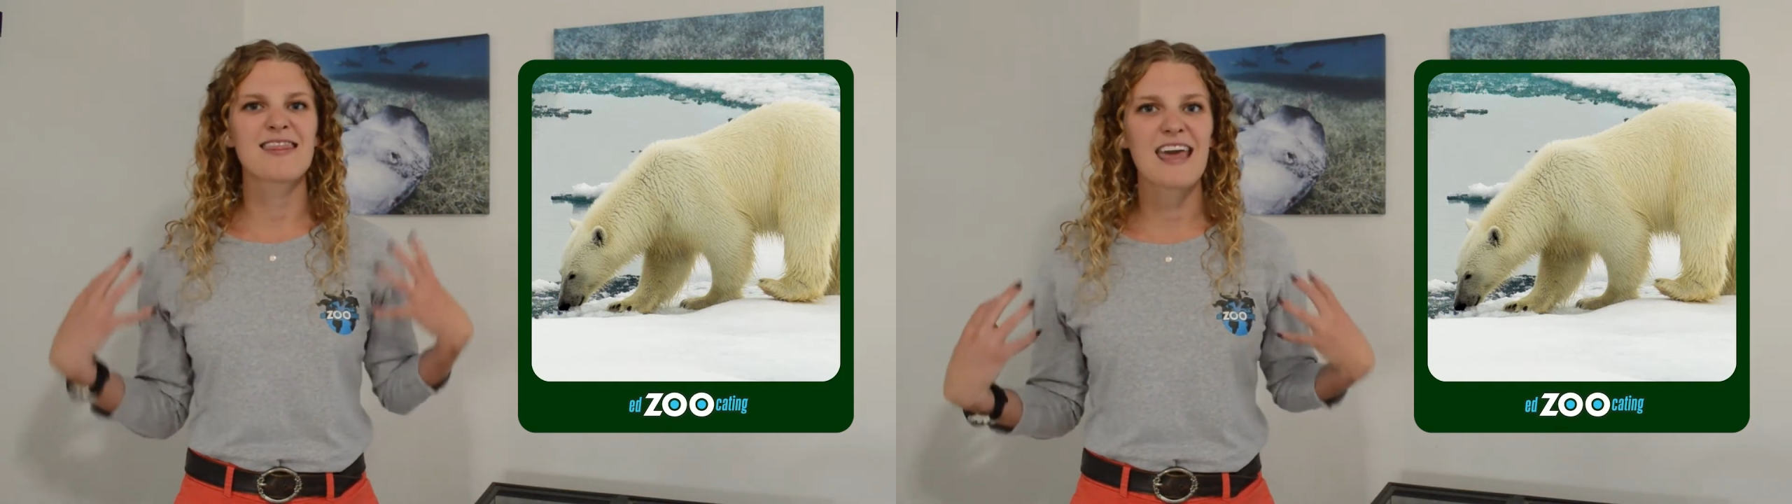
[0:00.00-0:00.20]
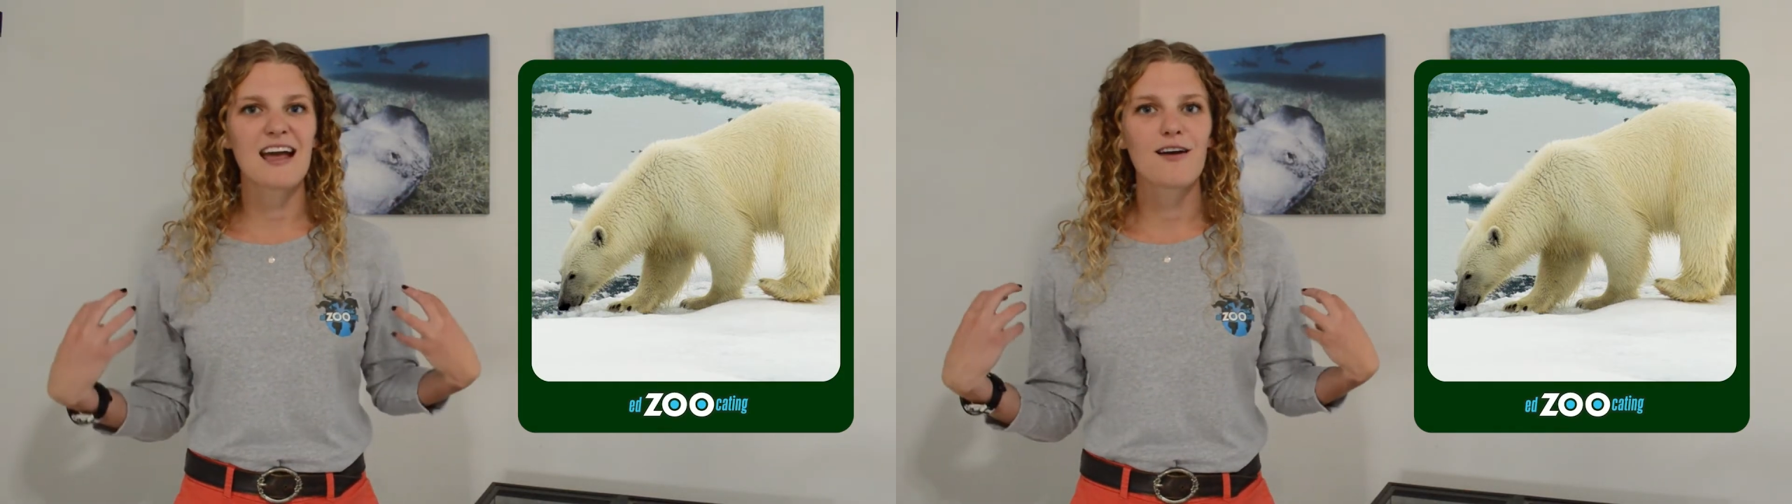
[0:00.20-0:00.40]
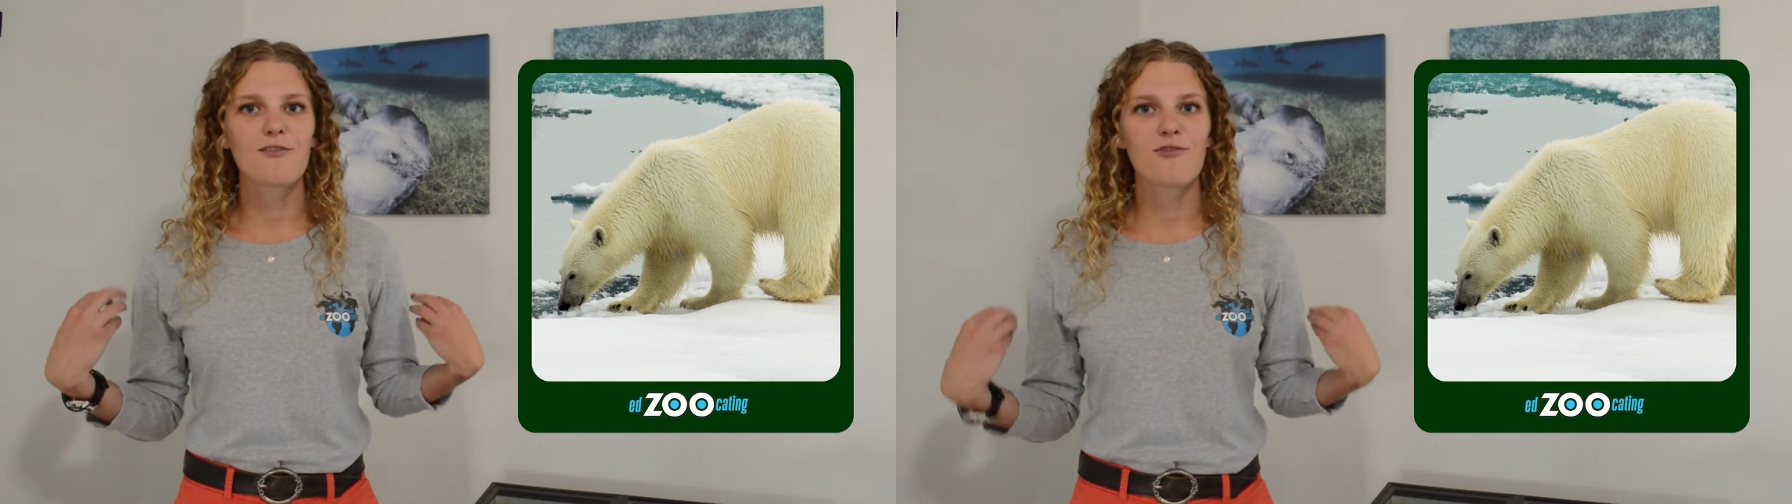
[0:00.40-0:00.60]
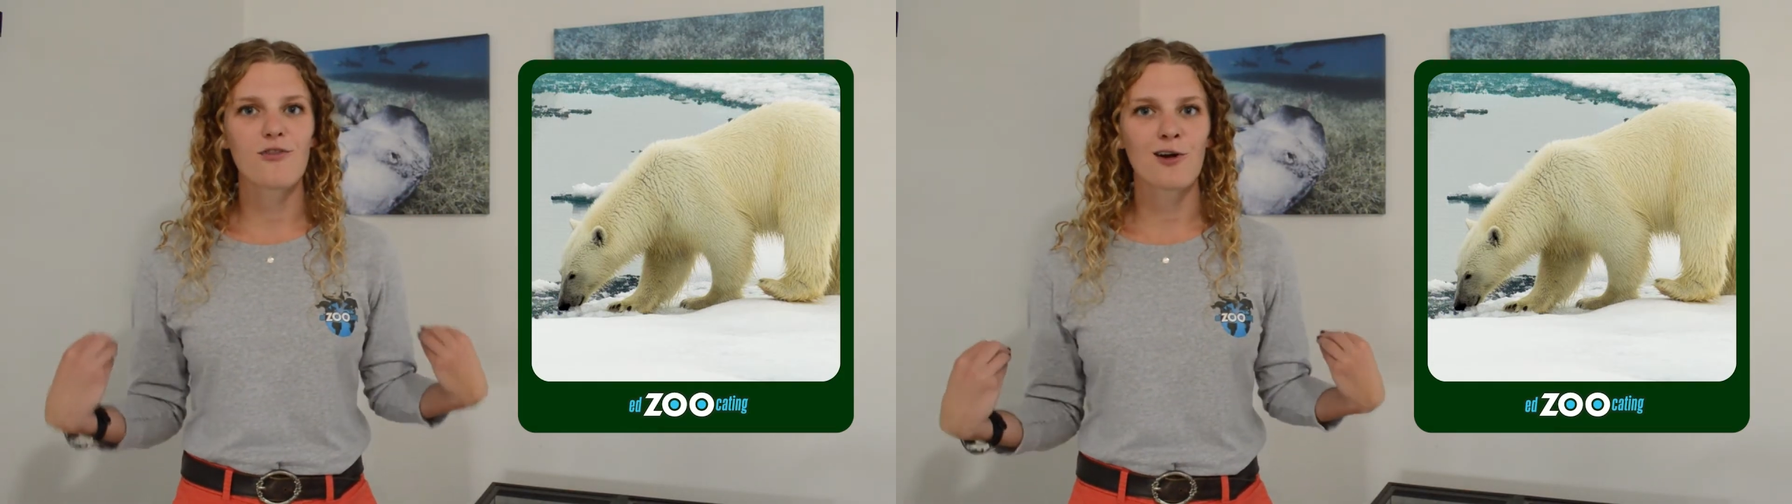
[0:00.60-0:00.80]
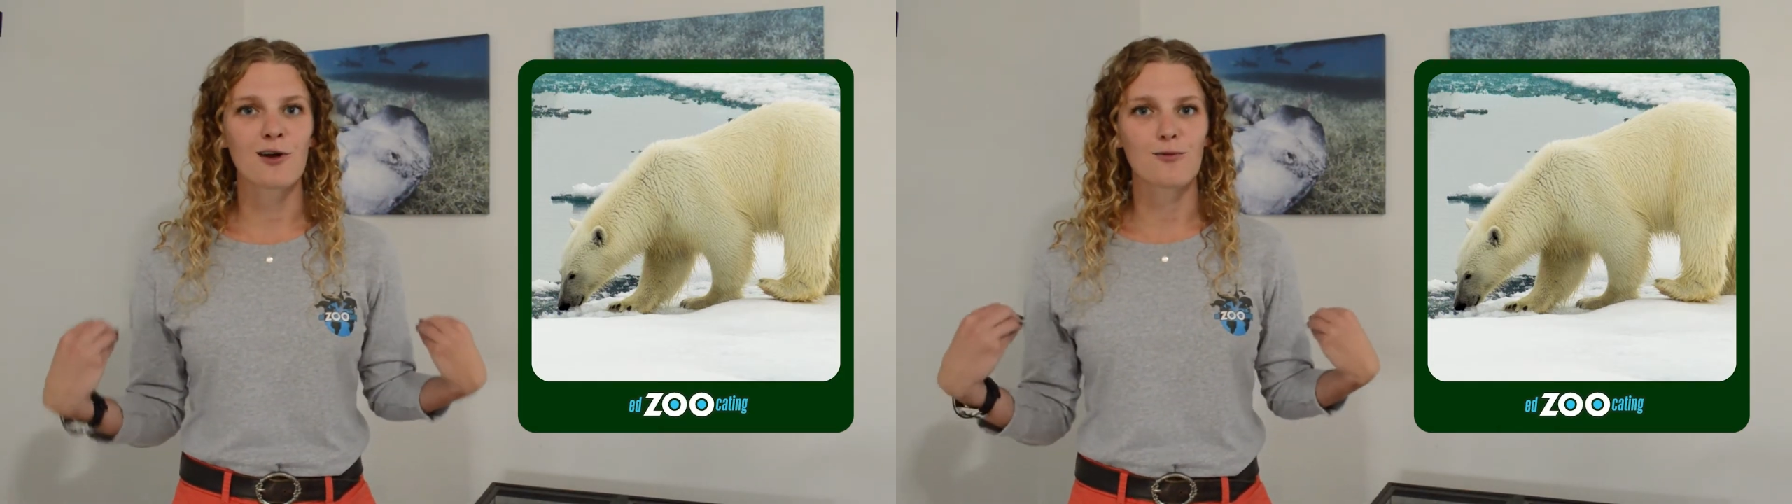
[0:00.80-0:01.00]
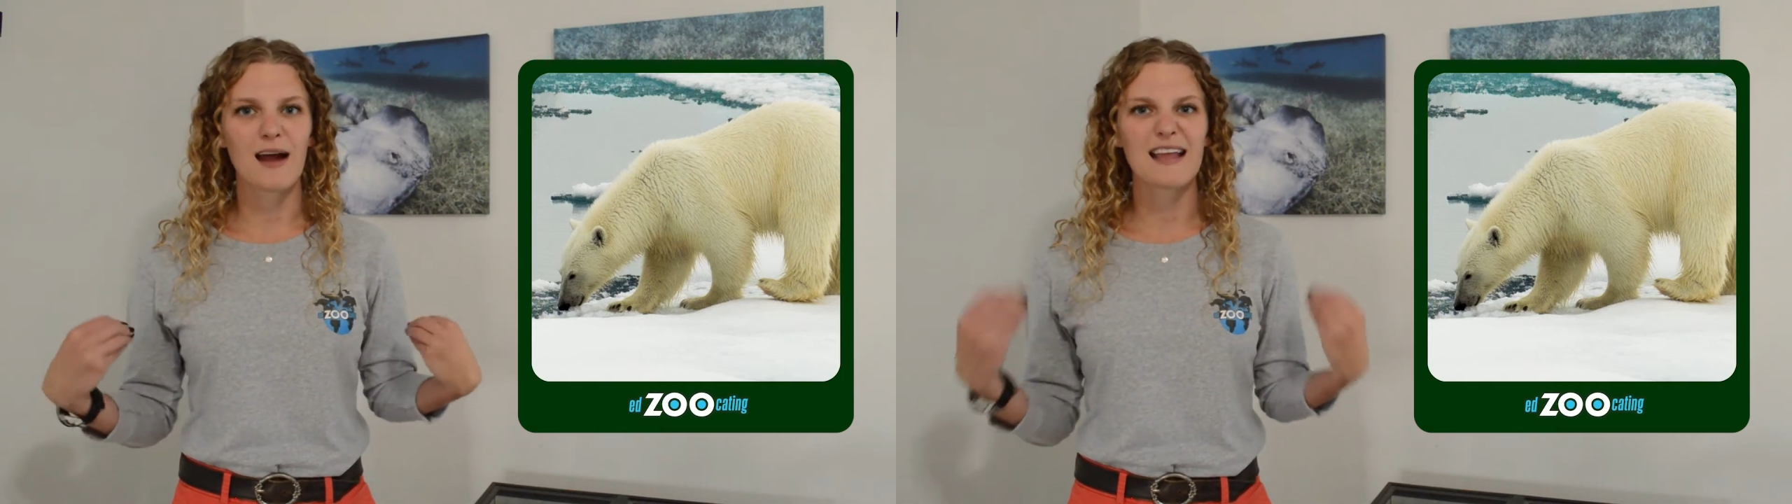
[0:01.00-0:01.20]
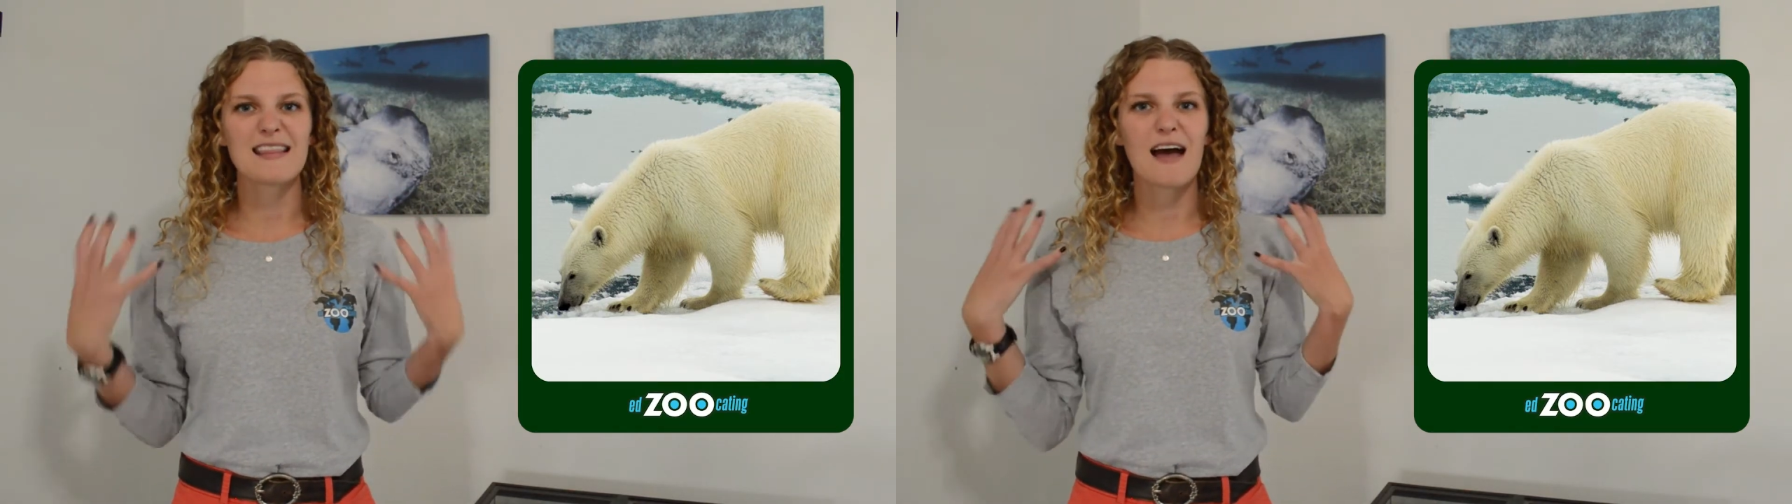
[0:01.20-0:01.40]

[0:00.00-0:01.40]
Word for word: thick fur, right?